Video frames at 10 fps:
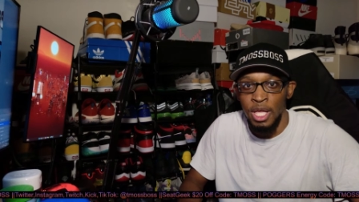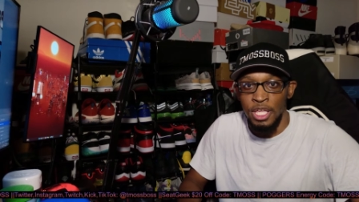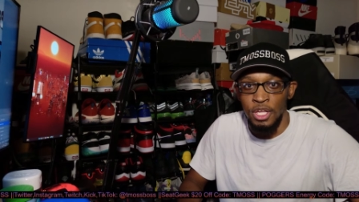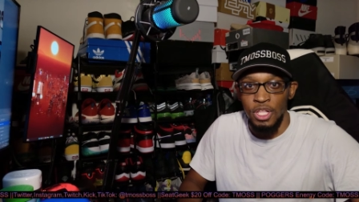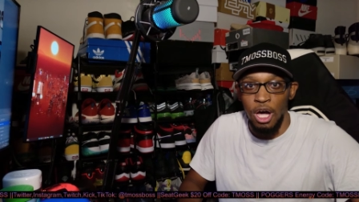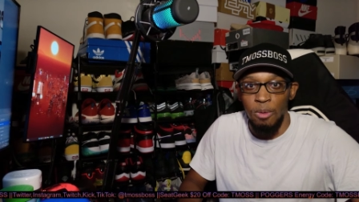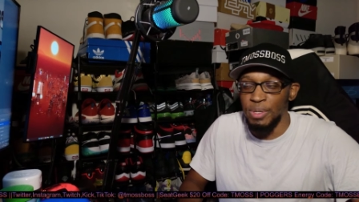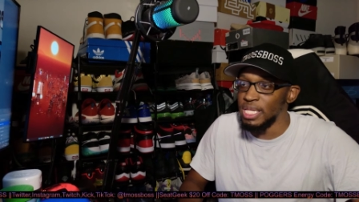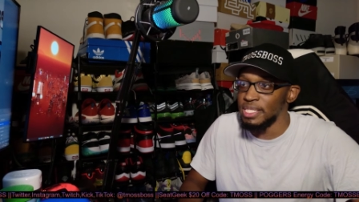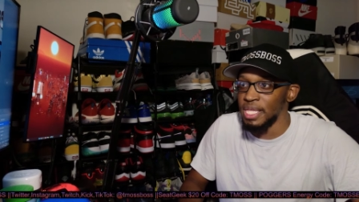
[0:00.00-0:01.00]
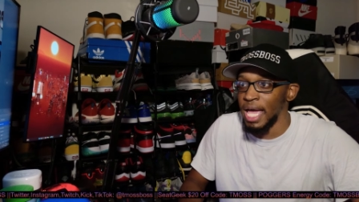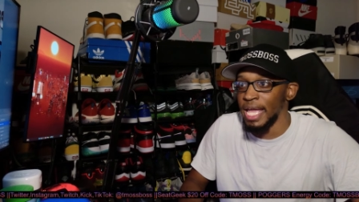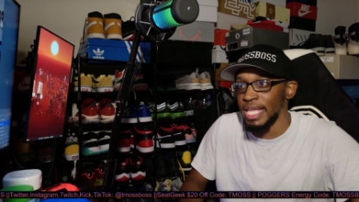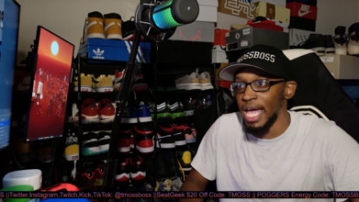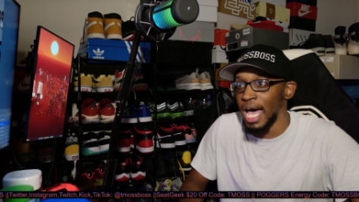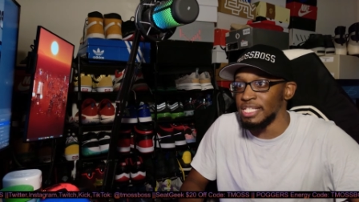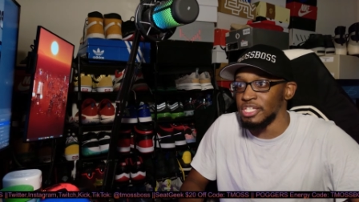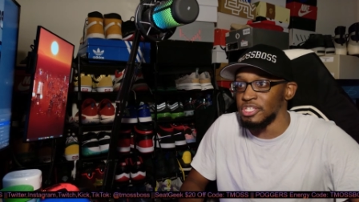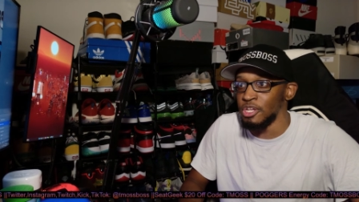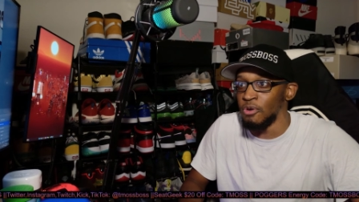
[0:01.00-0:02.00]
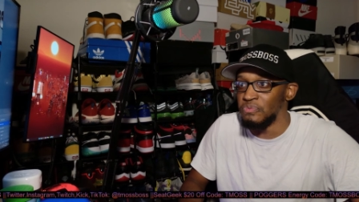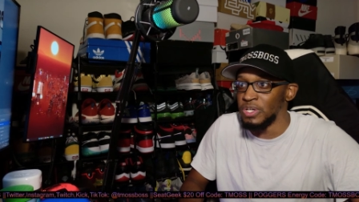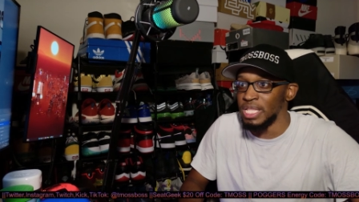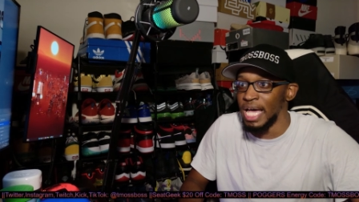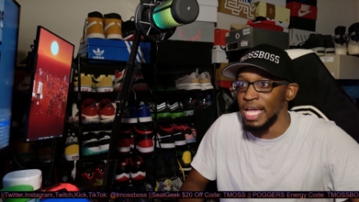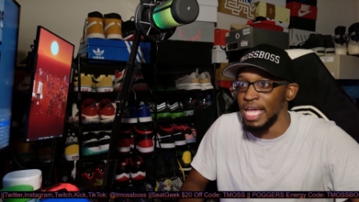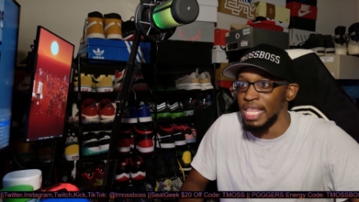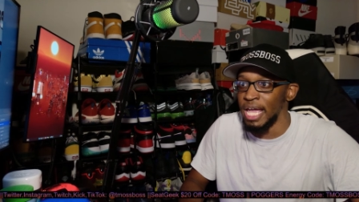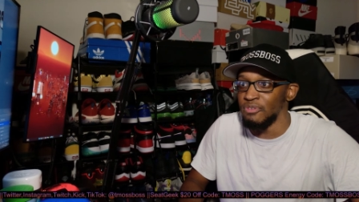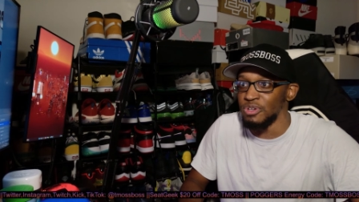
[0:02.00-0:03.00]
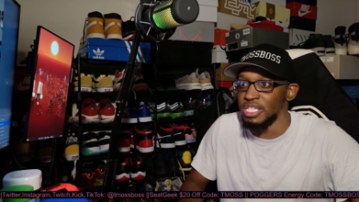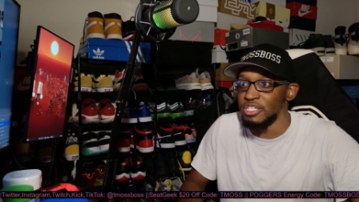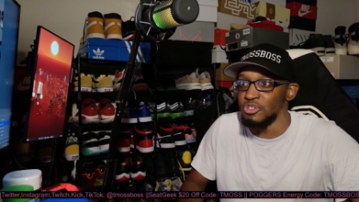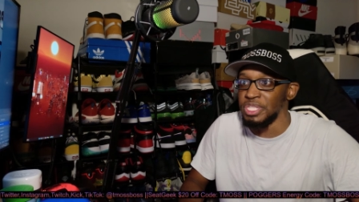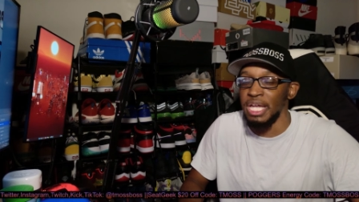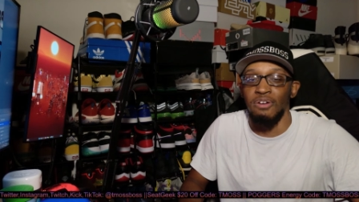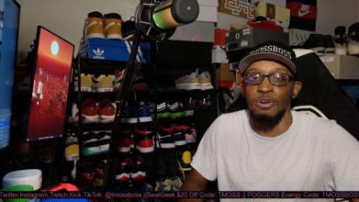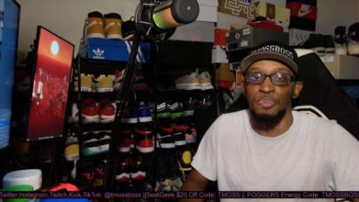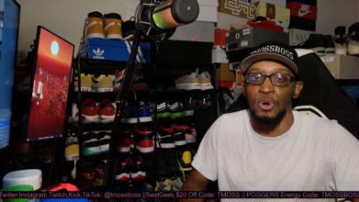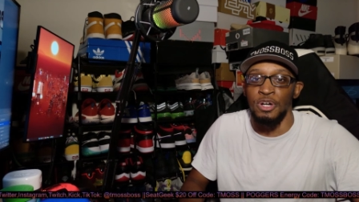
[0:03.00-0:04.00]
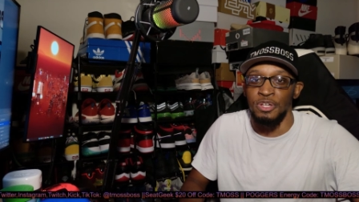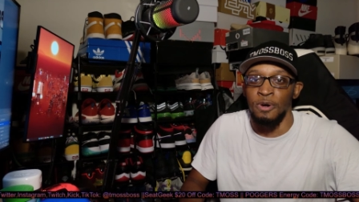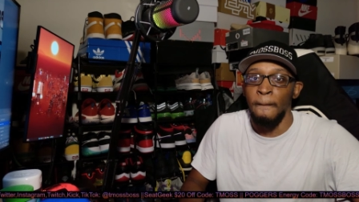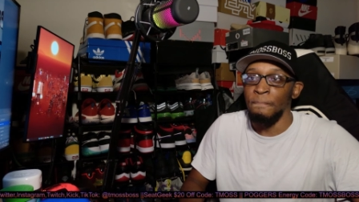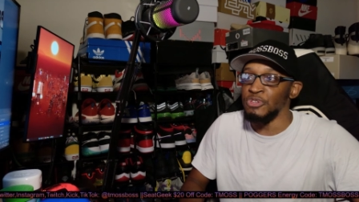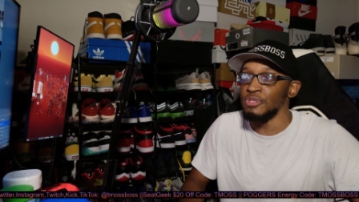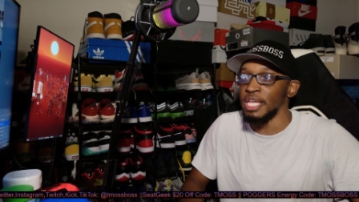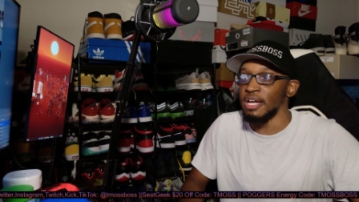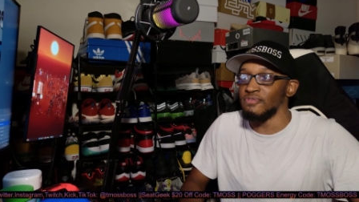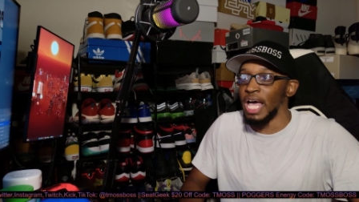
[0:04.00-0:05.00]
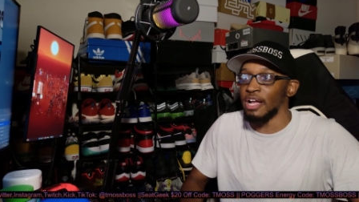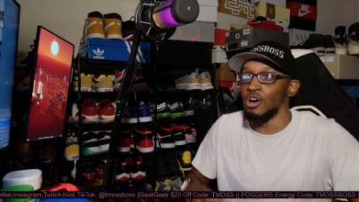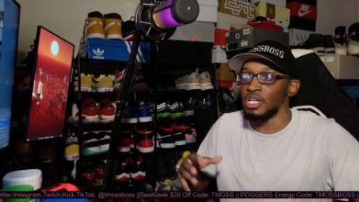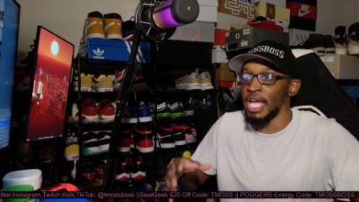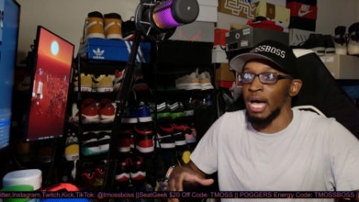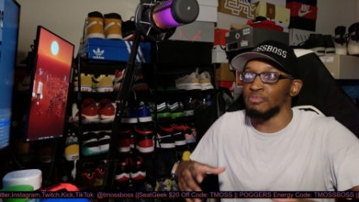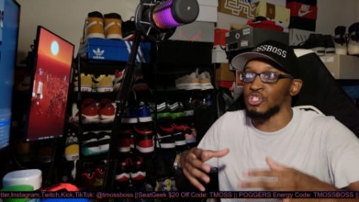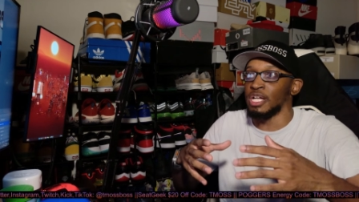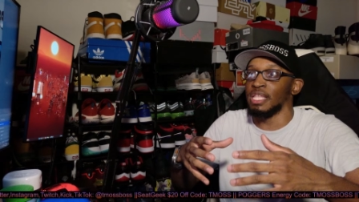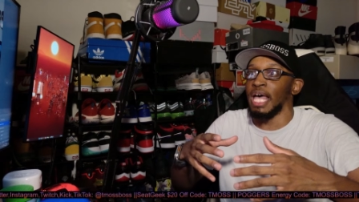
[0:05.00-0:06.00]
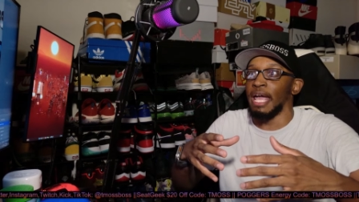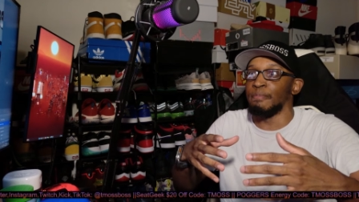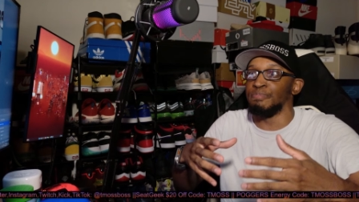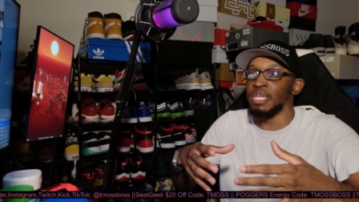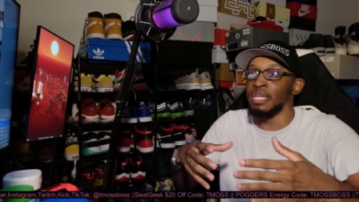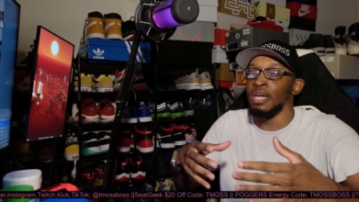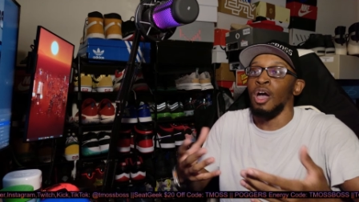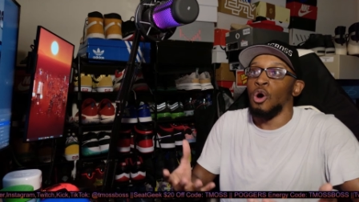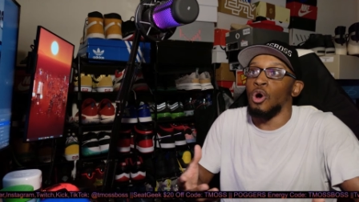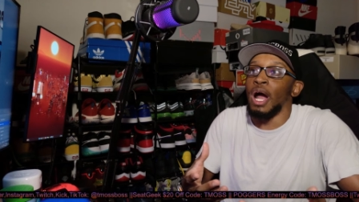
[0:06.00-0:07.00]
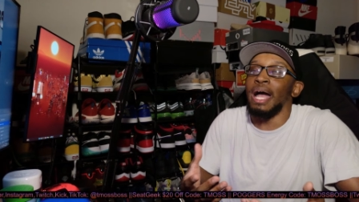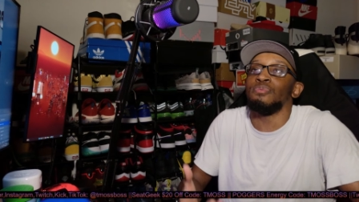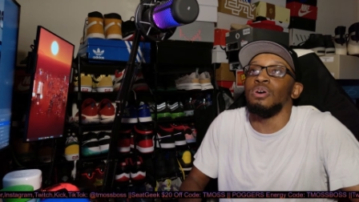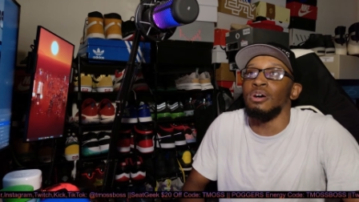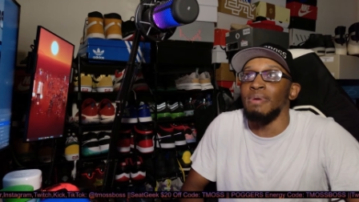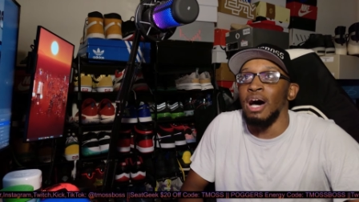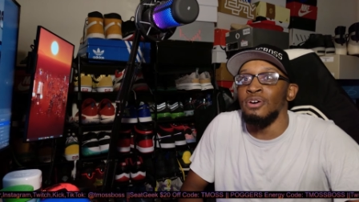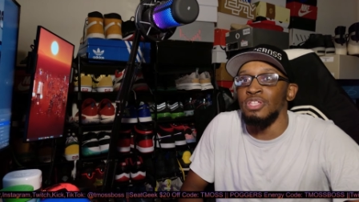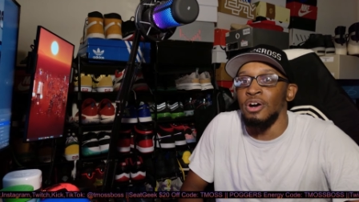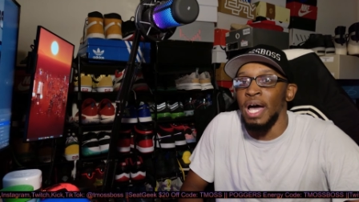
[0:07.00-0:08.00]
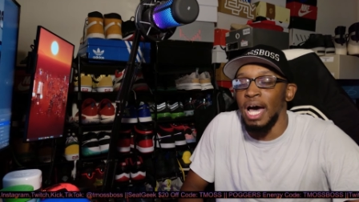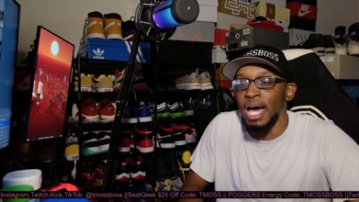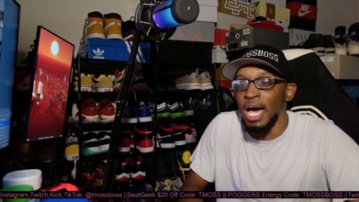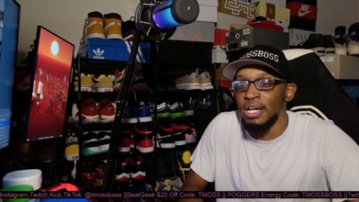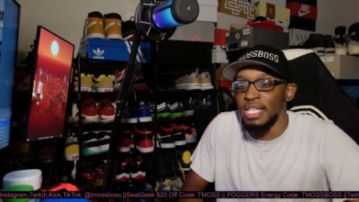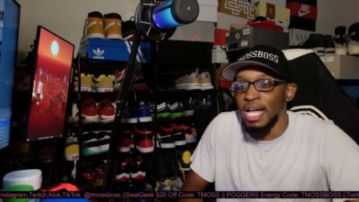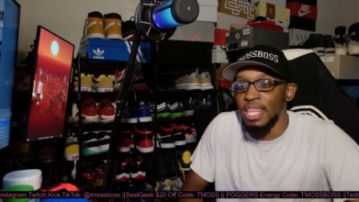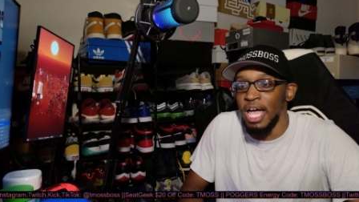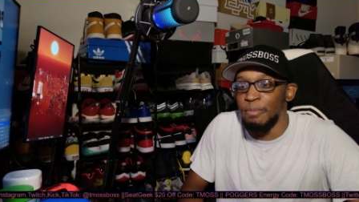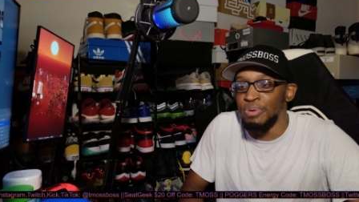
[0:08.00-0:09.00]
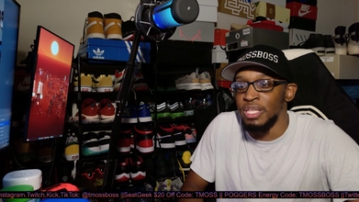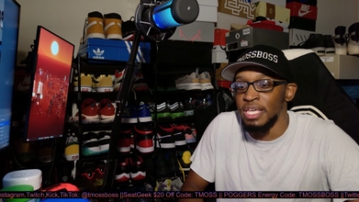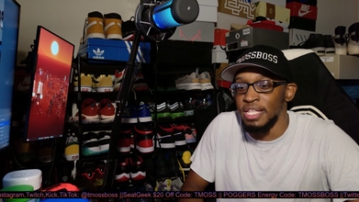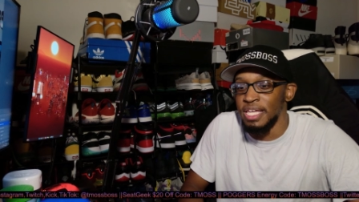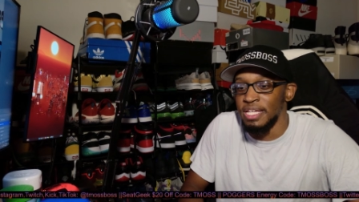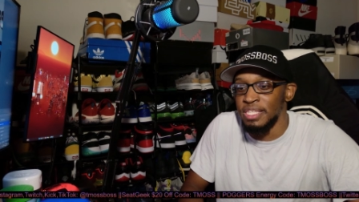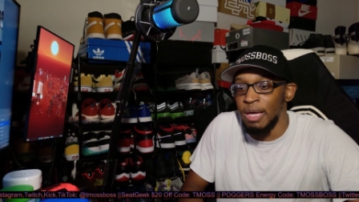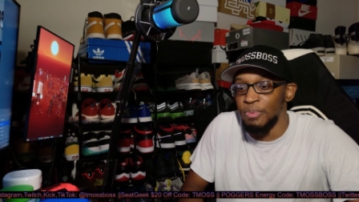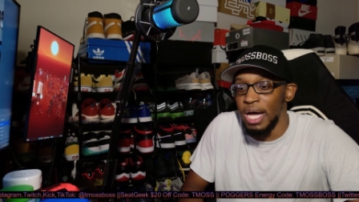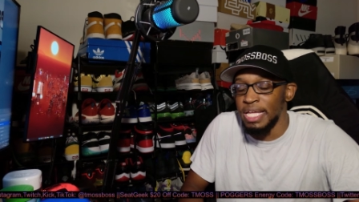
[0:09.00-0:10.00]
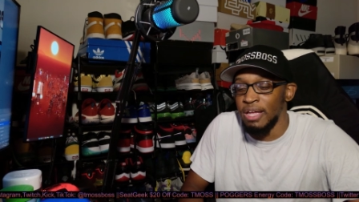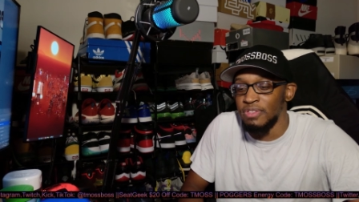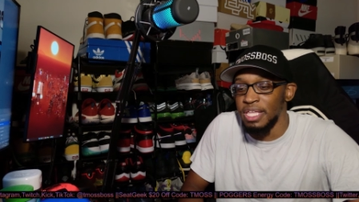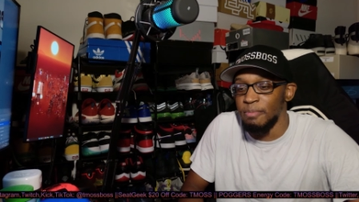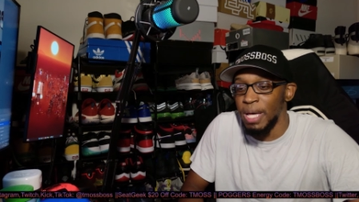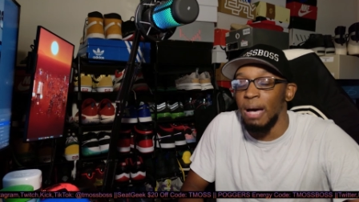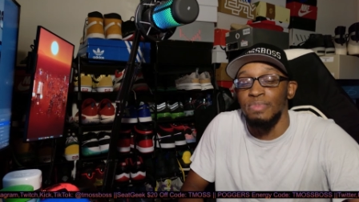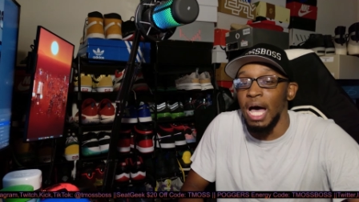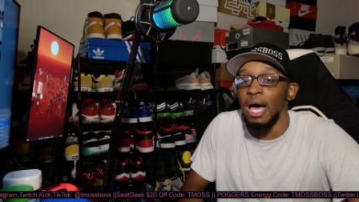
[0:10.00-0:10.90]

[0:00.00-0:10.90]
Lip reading: you know. But it's like, yeah, I just don't feel like it ain't really, you think of a portal, you think of like, okay, I'm trying to like be, or well, I don't know, how could I like put in an example, I can't even think. But